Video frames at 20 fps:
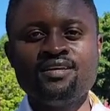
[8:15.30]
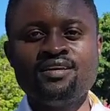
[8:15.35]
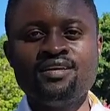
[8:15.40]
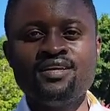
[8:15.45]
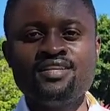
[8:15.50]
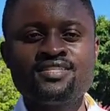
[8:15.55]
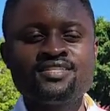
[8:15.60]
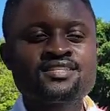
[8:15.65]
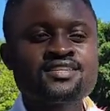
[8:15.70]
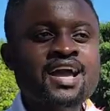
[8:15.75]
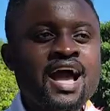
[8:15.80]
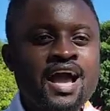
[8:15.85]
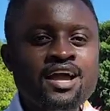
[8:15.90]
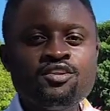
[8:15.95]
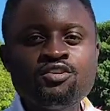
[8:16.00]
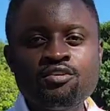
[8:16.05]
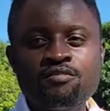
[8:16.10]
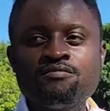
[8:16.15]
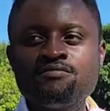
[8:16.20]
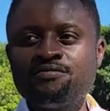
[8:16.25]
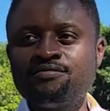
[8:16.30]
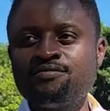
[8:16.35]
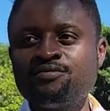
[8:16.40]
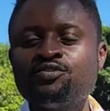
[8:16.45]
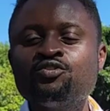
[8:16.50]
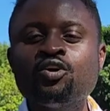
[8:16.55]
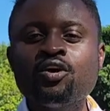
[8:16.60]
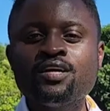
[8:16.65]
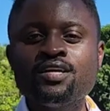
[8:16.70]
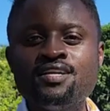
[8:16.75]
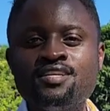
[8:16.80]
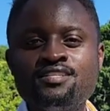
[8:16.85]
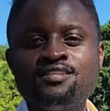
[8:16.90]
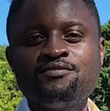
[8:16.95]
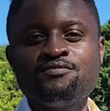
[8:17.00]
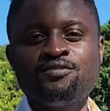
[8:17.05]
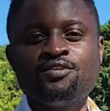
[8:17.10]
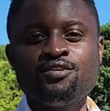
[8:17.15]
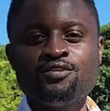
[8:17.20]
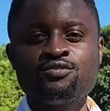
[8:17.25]
it's kind of not easy
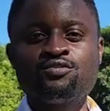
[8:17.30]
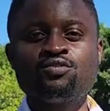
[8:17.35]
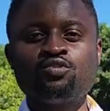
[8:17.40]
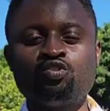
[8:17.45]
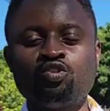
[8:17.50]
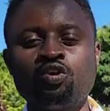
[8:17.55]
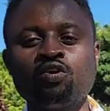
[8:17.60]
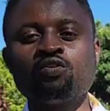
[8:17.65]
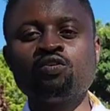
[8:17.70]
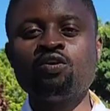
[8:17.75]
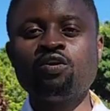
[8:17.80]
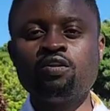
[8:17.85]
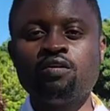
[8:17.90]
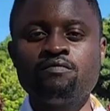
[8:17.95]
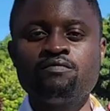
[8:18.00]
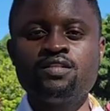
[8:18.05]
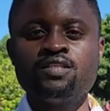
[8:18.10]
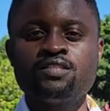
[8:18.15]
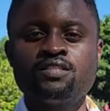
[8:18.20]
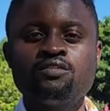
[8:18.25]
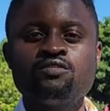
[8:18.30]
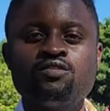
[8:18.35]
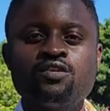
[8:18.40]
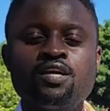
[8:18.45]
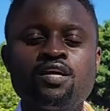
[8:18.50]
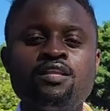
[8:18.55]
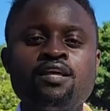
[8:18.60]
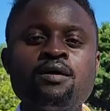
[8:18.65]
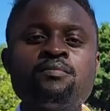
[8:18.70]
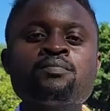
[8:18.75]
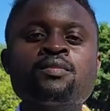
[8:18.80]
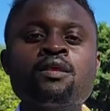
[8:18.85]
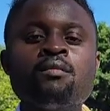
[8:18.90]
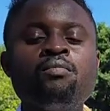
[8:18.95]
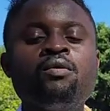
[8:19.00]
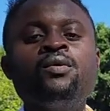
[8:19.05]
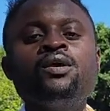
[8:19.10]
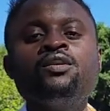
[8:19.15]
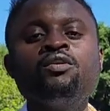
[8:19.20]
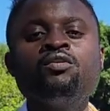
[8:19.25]
for us to juggle all of this thing together
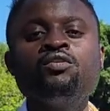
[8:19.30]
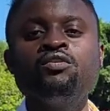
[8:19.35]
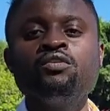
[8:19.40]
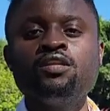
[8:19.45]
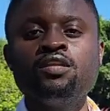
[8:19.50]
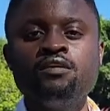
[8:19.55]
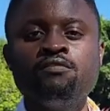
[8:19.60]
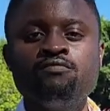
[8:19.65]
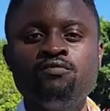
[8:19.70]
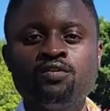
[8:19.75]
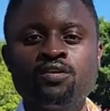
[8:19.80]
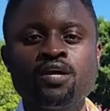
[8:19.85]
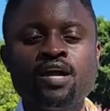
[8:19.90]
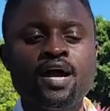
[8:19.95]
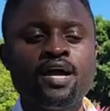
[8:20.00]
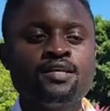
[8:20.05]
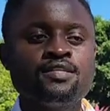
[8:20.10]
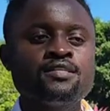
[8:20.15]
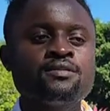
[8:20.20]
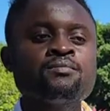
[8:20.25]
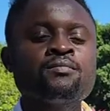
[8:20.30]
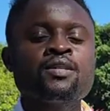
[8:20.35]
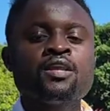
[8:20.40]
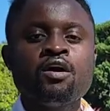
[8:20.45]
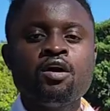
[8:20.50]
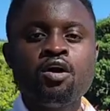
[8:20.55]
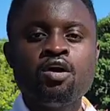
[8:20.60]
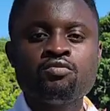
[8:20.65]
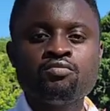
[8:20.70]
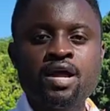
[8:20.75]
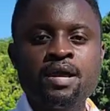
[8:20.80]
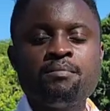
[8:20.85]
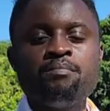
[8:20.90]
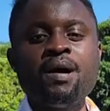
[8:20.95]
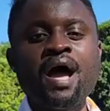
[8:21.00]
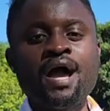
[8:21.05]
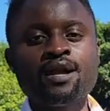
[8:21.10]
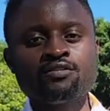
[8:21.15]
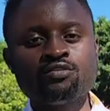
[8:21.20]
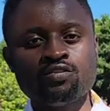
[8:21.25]
but we're not going to leave you guys all right
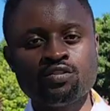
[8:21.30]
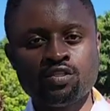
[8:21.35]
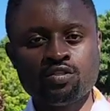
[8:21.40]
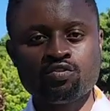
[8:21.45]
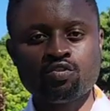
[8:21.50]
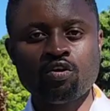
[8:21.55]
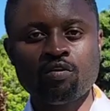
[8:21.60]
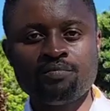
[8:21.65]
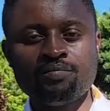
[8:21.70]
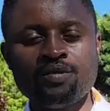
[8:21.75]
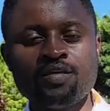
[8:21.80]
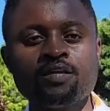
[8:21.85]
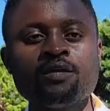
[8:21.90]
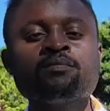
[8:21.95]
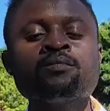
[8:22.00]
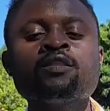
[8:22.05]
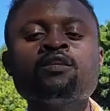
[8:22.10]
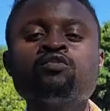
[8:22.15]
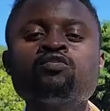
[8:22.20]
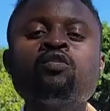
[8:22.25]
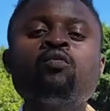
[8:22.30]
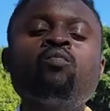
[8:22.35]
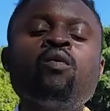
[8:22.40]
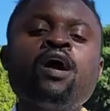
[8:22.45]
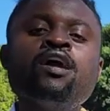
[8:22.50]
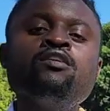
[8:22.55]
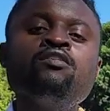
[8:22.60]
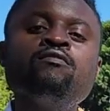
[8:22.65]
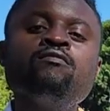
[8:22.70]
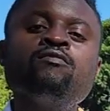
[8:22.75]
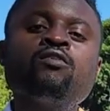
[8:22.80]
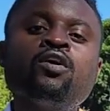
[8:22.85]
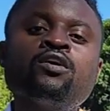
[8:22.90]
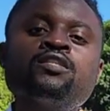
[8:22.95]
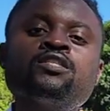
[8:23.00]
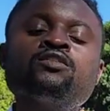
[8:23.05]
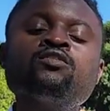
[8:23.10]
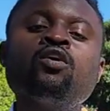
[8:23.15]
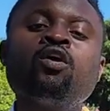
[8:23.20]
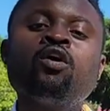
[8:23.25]
back to the topic so when you've
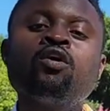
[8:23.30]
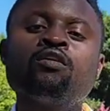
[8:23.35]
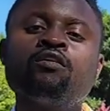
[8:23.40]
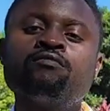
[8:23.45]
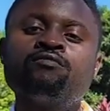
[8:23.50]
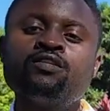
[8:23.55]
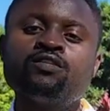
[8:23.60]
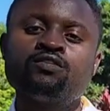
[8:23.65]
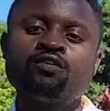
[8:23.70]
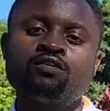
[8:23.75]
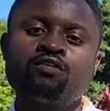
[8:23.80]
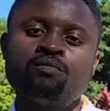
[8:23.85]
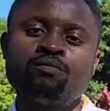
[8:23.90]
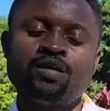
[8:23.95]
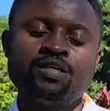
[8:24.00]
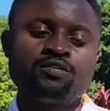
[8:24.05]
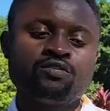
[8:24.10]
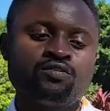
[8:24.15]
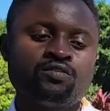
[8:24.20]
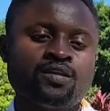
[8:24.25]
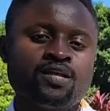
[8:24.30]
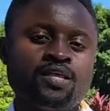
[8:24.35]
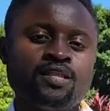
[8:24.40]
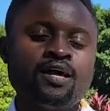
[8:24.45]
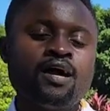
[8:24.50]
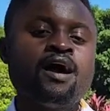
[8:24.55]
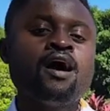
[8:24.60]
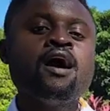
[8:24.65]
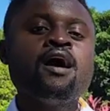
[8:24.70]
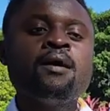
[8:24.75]
gotten all of these documents together